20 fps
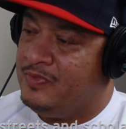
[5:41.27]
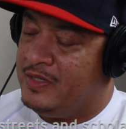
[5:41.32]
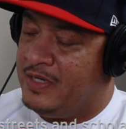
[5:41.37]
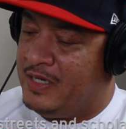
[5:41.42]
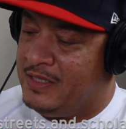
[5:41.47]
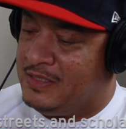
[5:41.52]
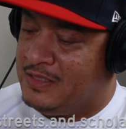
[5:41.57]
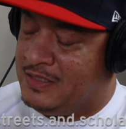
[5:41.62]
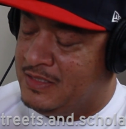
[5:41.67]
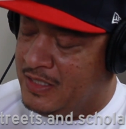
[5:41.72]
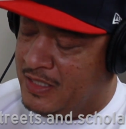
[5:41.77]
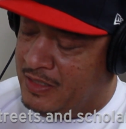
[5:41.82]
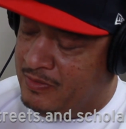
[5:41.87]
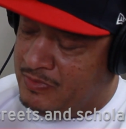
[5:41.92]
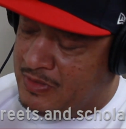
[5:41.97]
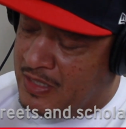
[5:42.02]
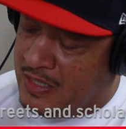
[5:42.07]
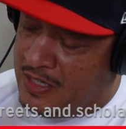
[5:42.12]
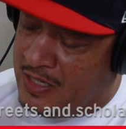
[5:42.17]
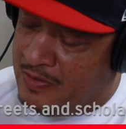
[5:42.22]
But at the
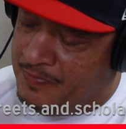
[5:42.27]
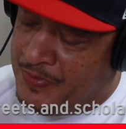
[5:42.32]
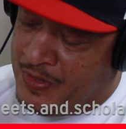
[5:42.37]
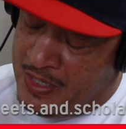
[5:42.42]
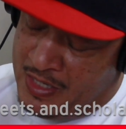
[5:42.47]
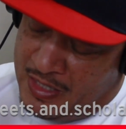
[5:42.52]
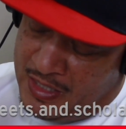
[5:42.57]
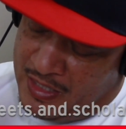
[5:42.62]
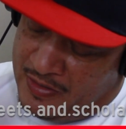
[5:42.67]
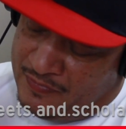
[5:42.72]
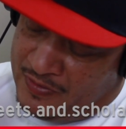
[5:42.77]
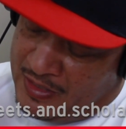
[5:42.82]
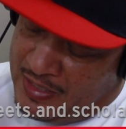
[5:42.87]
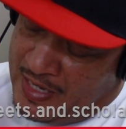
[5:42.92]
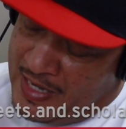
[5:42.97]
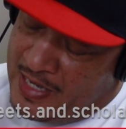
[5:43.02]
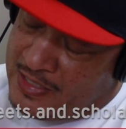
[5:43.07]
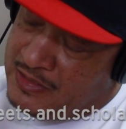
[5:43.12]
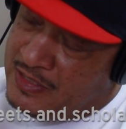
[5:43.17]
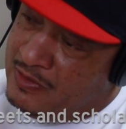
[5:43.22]
same time, if the
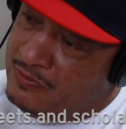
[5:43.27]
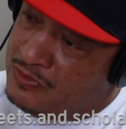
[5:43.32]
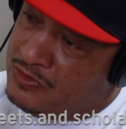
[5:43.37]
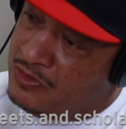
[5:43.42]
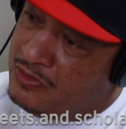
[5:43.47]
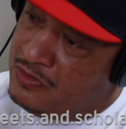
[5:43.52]
guys that was